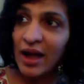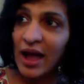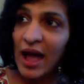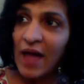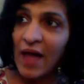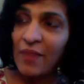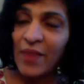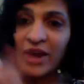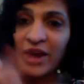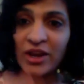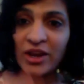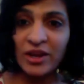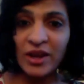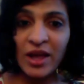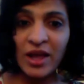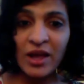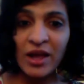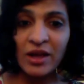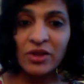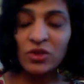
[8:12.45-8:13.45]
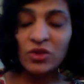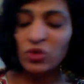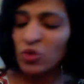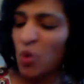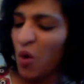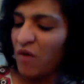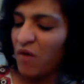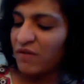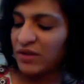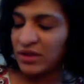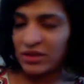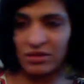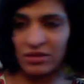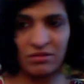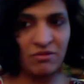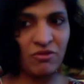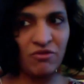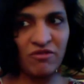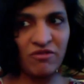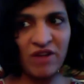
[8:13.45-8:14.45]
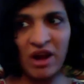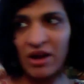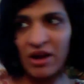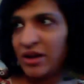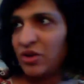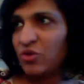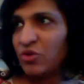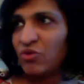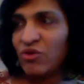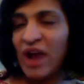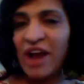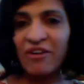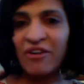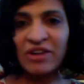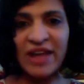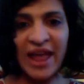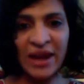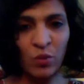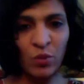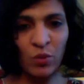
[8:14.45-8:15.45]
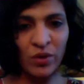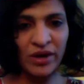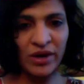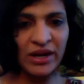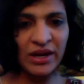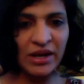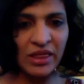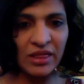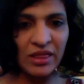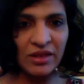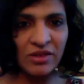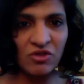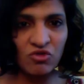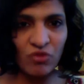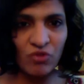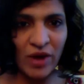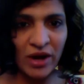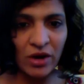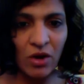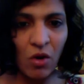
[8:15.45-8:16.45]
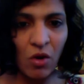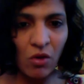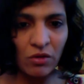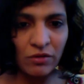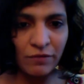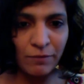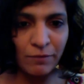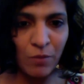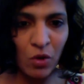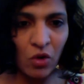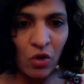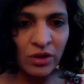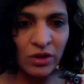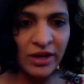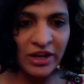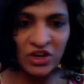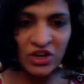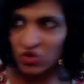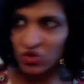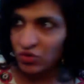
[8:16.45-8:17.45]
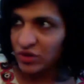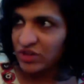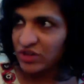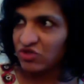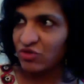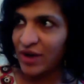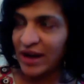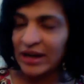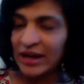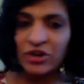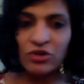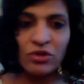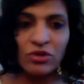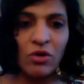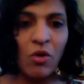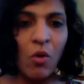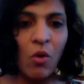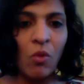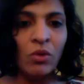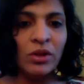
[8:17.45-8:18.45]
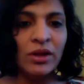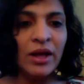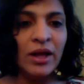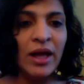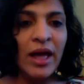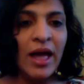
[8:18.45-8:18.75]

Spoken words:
and then rarely anyone hits a straight golf ball directly into the hole.